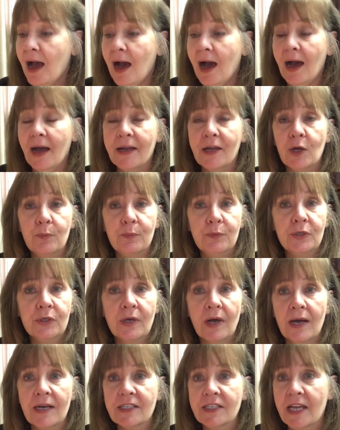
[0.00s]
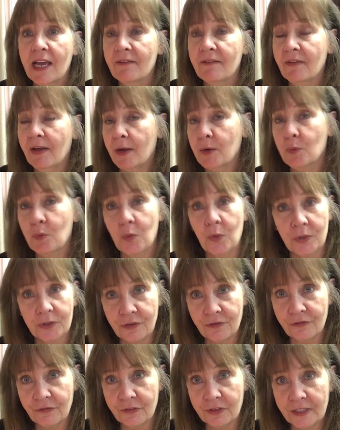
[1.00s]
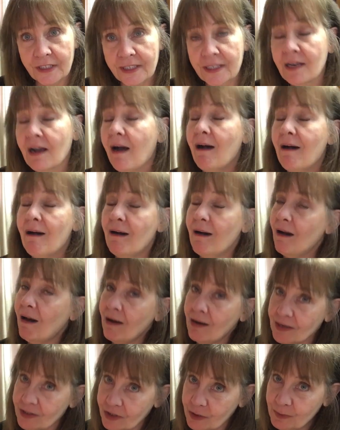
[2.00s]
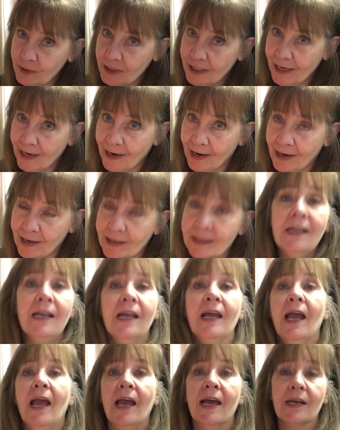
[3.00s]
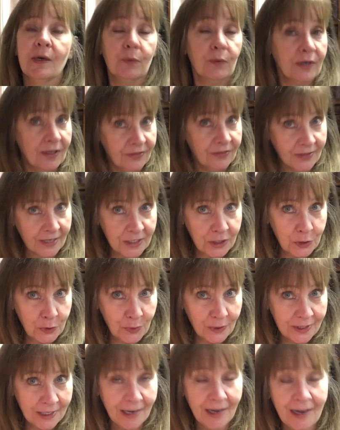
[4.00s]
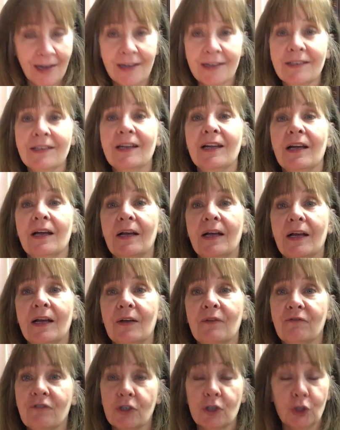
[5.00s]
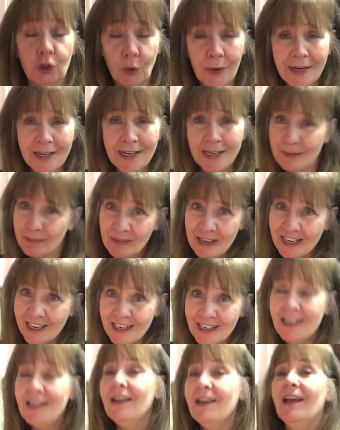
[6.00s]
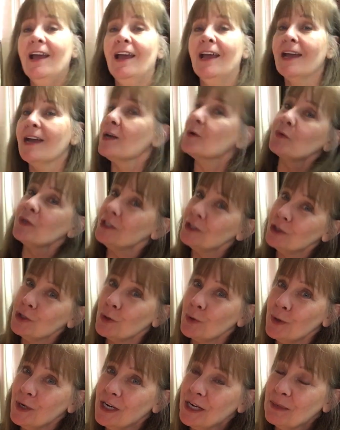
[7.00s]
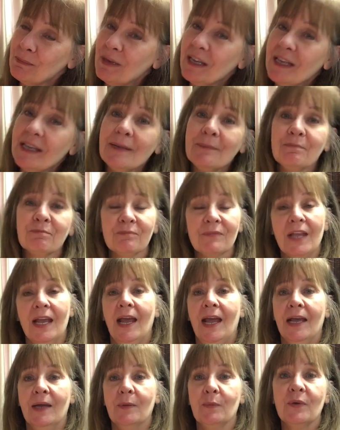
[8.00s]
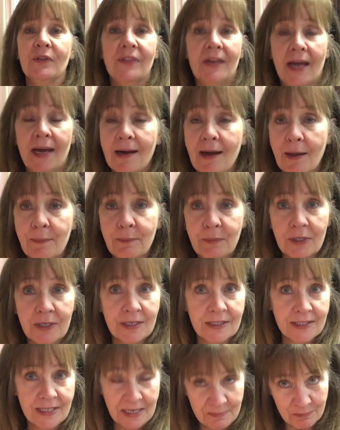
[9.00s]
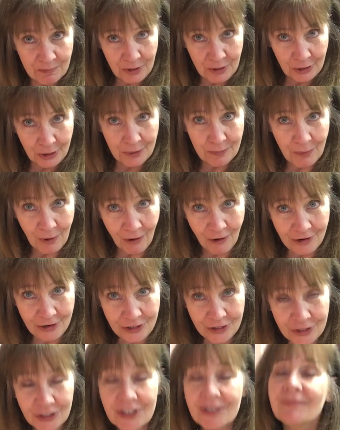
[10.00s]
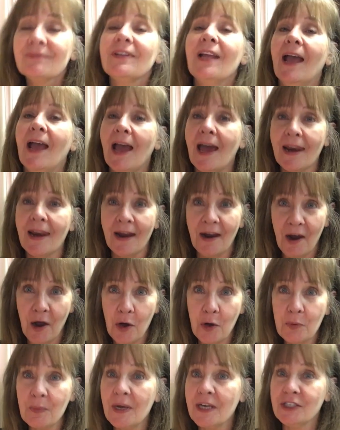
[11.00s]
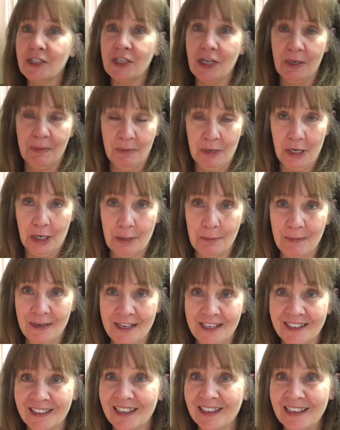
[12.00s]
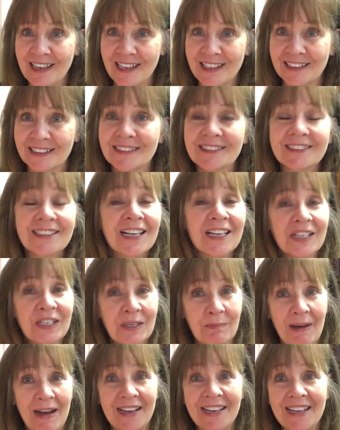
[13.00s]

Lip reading: I hope you guys have a wonderfully awesome day. And I want to thank you again for joining me and rejoining me. And with that, I'm going to say merry part, and I hope to merry meet again. Goodbye,